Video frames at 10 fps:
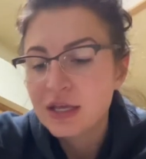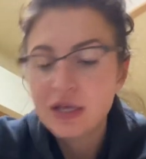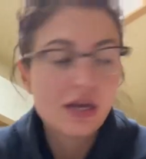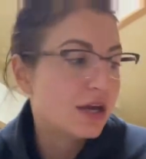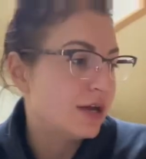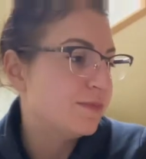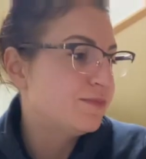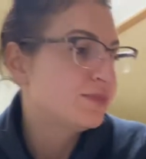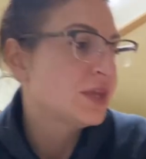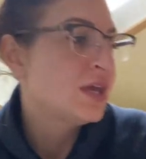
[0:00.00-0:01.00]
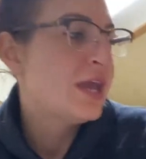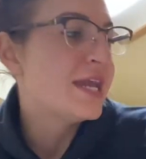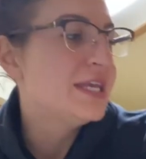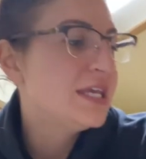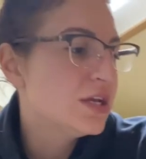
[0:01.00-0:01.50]

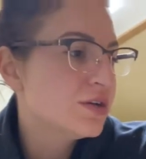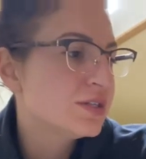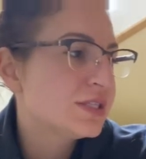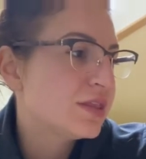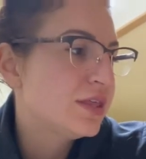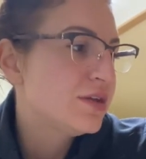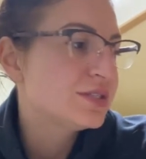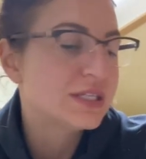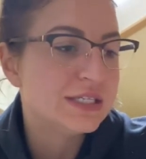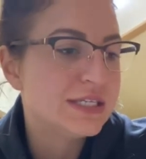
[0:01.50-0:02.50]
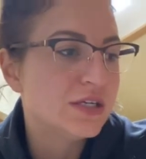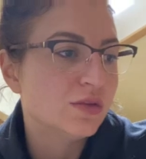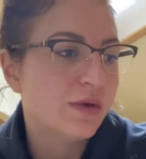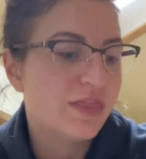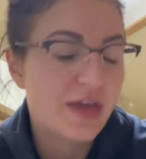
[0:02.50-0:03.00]
And here's the deal
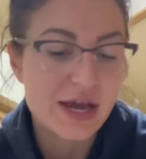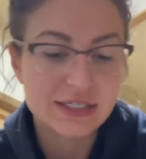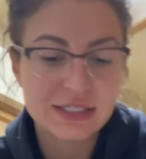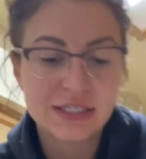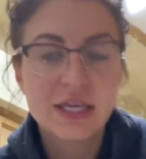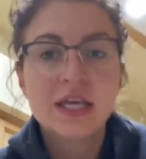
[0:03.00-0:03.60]
with that.